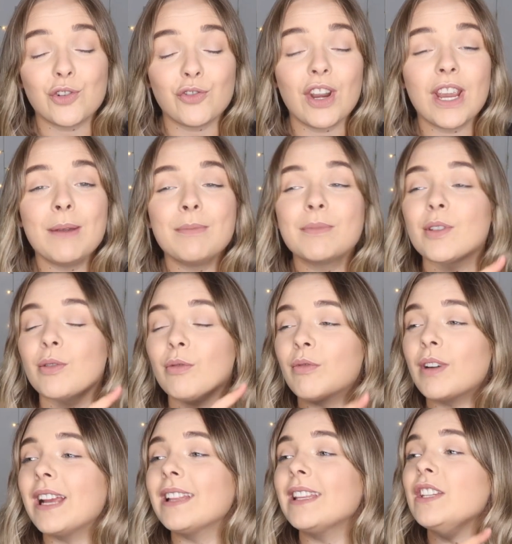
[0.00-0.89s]
Dreams
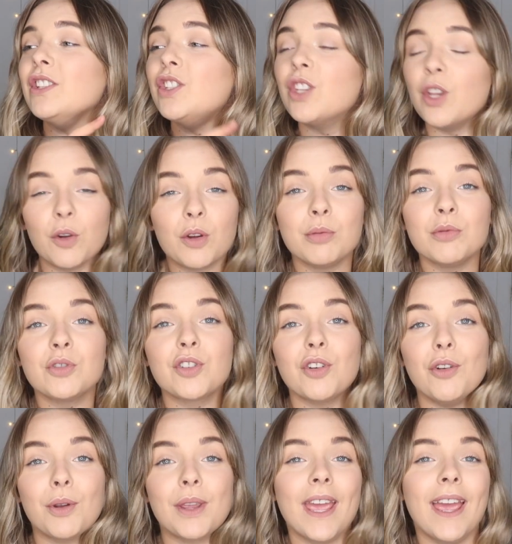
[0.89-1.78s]
really do come
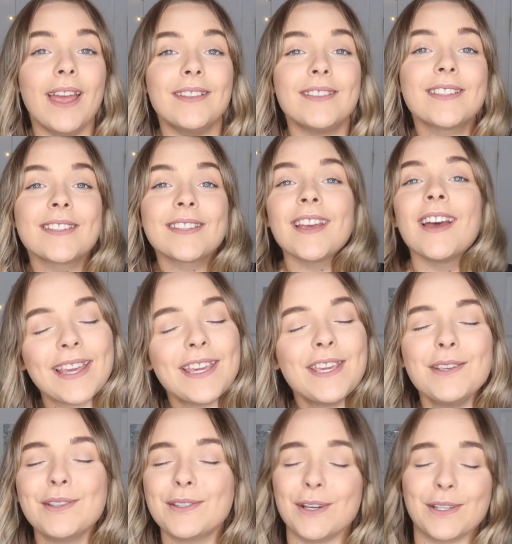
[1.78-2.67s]
true, kids.
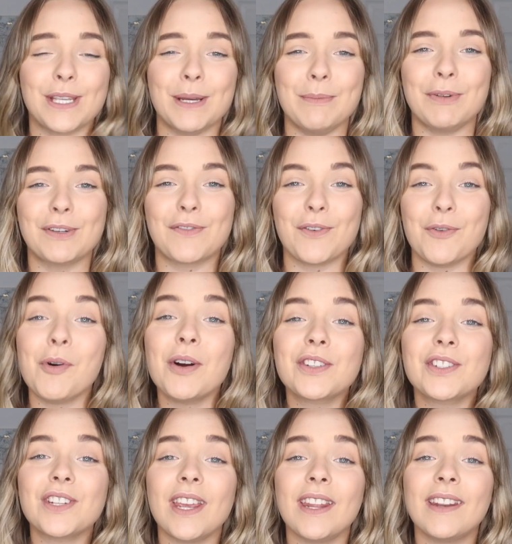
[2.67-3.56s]
Thank you so much for
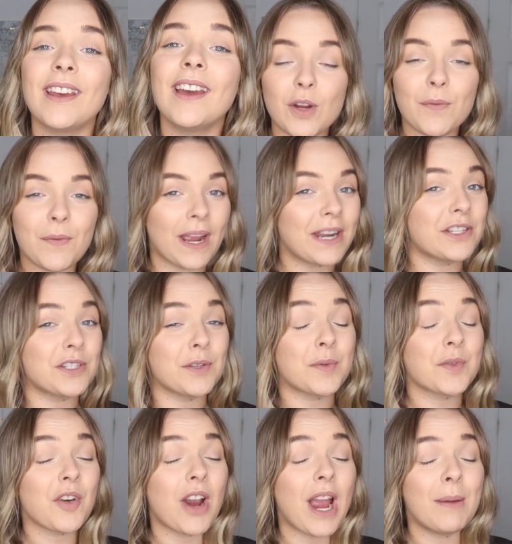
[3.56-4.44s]
watching. Don't forget to
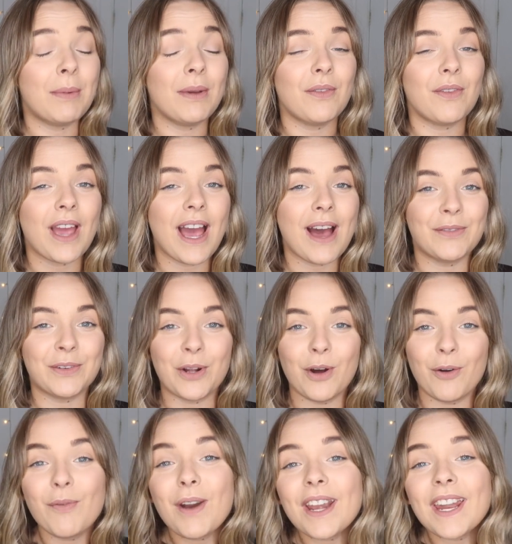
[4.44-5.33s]
subscribe if you haven't
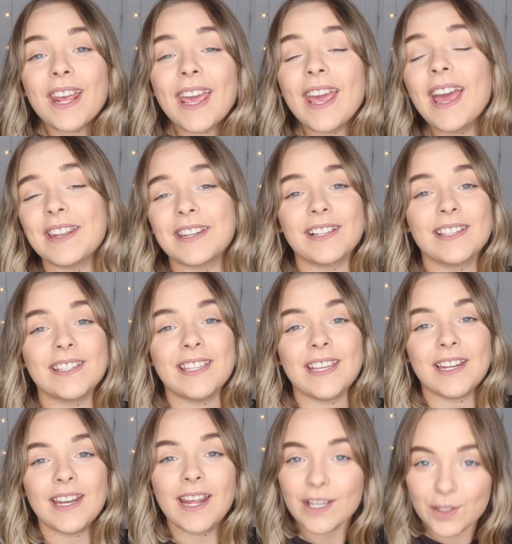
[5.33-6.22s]
already, and I'll
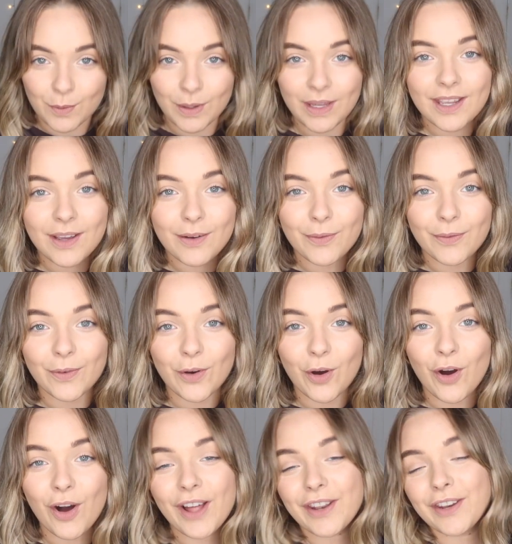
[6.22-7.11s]
see you next week
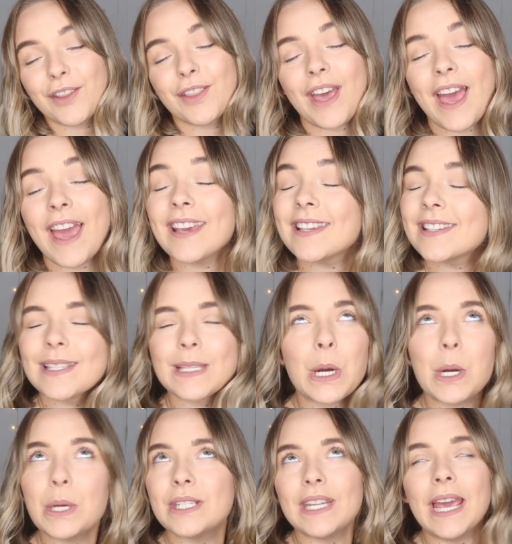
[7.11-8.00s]
for another
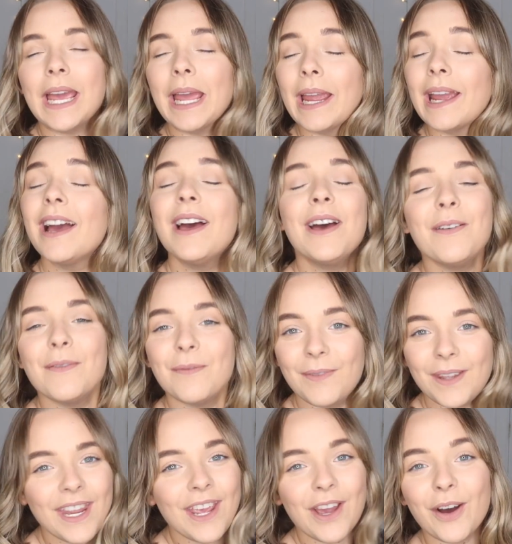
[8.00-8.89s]
exciting
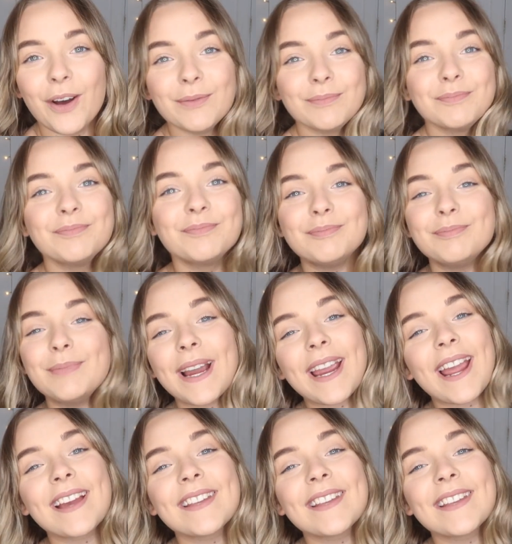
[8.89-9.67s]
video. Bye,